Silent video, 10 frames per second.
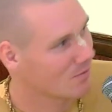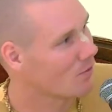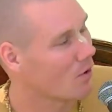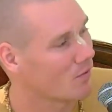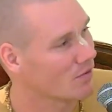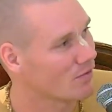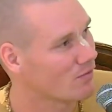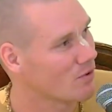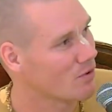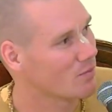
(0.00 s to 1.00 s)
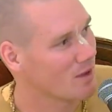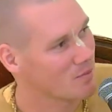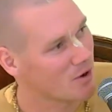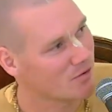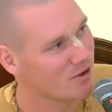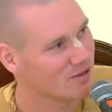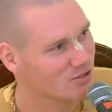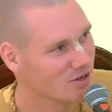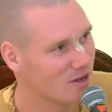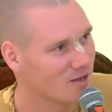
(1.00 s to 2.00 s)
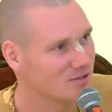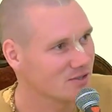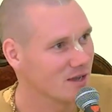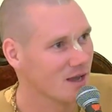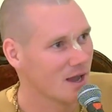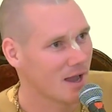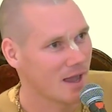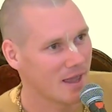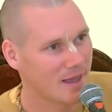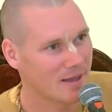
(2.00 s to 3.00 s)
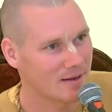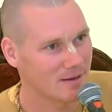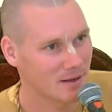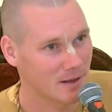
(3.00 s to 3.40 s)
over the phone by Maharaj Das, and